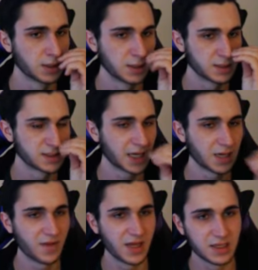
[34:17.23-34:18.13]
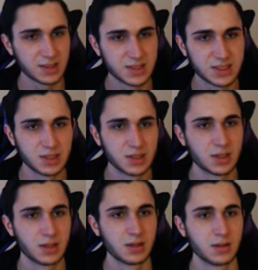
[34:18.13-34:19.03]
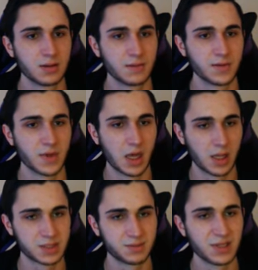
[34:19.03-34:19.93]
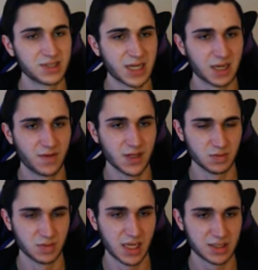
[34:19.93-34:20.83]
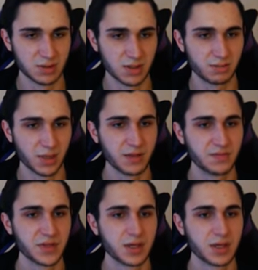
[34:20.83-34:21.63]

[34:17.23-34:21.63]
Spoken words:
Second phase, I'll explain the second phase when we get to it, but